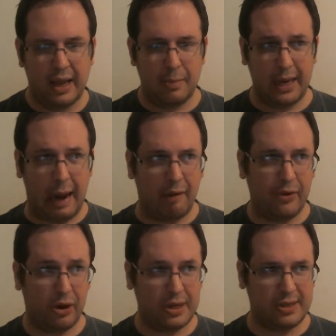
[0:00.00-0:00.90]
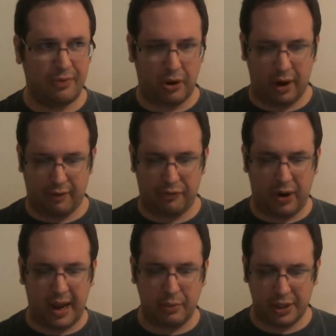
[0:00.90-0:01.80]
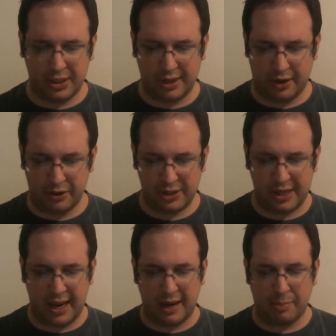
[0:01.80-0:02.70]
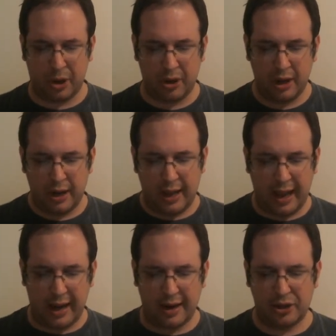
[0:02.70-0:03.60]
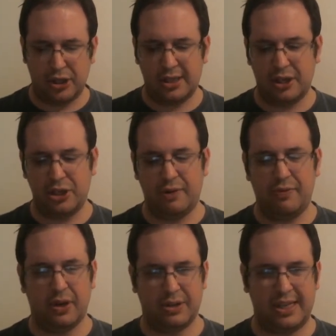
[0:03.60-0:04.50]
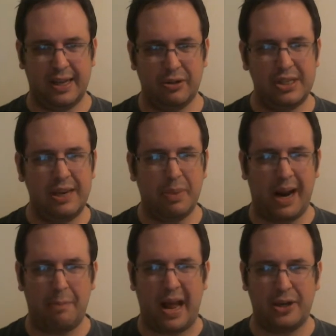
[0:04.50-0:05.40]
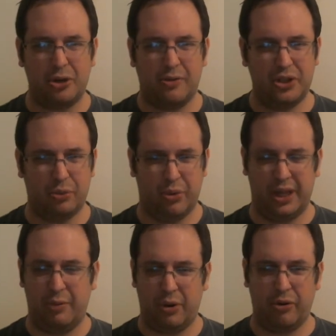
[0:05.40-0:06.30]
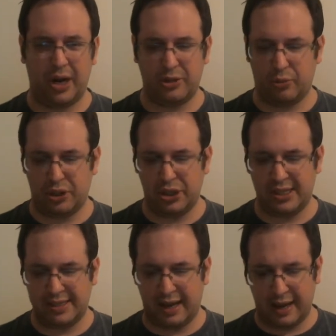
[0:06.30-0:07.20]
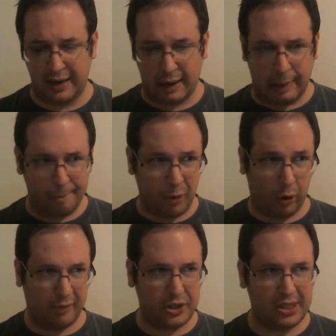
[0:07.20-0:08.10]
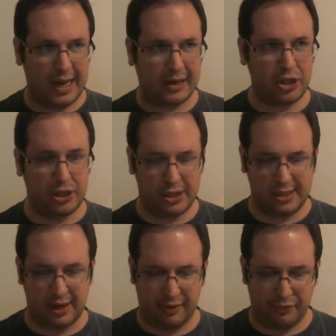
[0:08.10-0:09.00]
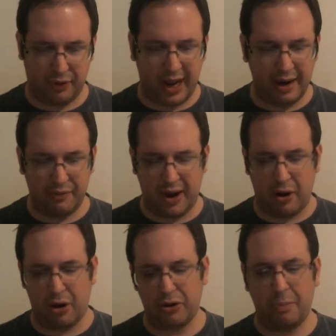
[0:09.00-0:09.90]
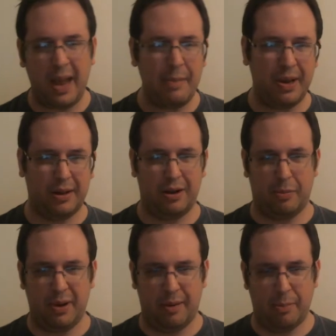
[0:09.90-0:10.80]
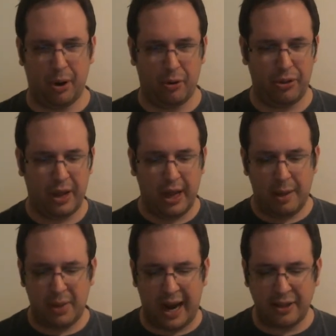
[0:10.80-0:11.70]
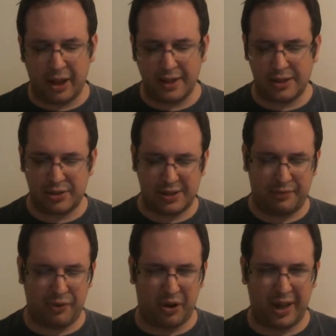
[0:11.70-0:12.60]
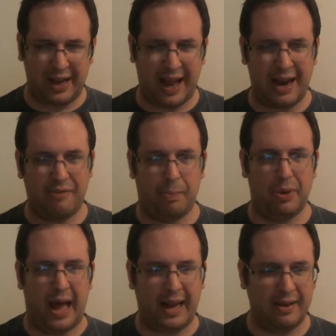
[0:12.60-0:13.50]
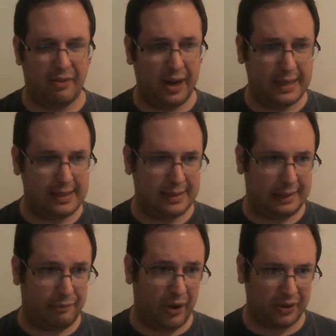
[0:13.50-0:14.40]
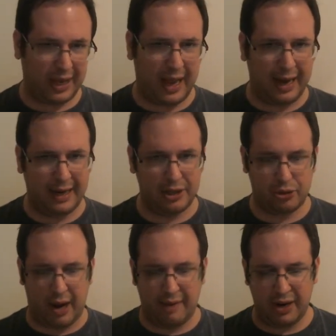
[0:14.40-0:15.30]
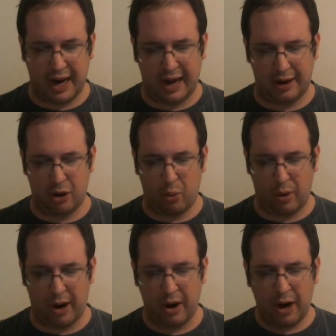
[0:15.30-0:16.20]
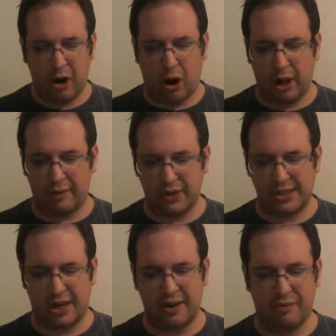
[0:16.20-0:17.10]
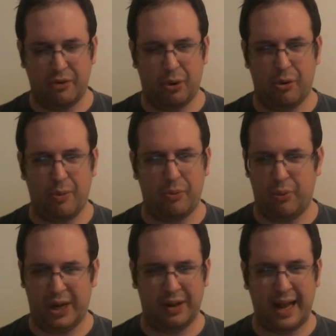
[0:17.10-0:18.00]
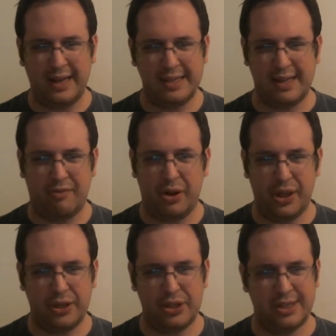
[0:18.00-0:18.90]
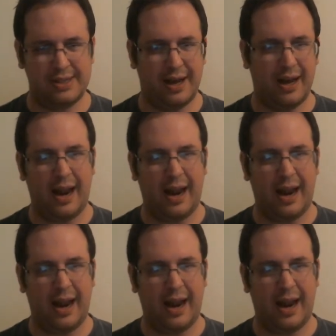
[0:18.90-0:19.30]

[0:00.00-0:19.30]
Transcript: But now Vera is very afraid, which is understandable. And uh, she says she feels guilty, but I'm not sure if she really regrets what she's done or if she's actually just afraid of Harold, or maybe a little bit of both. But I thought this felt like kind of a plot device. It felt kind of contrived and out of nowhere. All of a sudden, Vera realizes everything she's done.